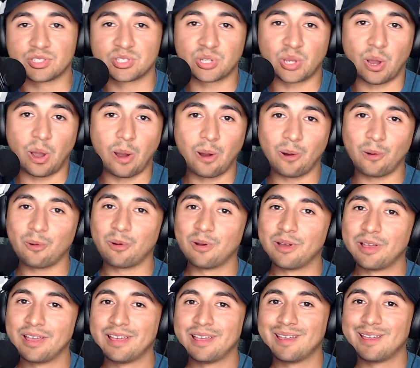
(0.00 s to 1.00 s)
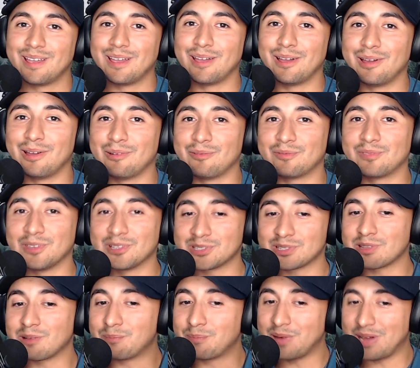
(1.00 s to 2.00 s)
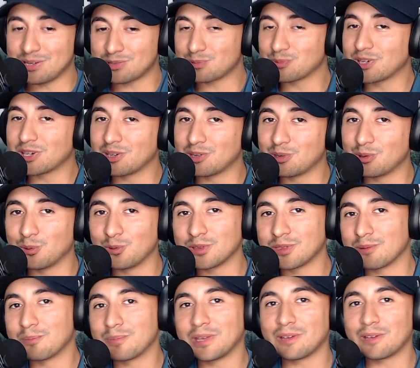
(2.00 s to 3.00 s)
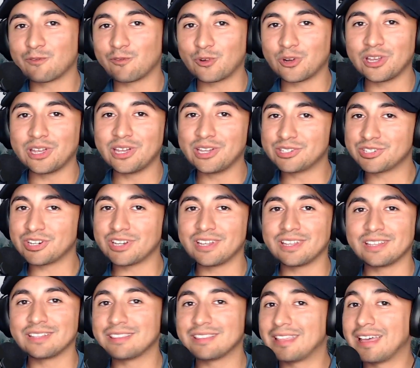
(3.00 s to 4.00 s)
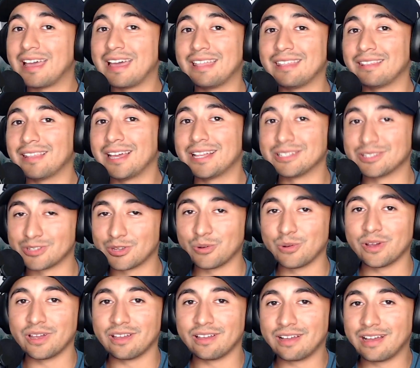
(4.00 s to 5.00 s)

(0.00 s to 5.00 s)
So if this is the best we can do with a big free agent, then let's do it.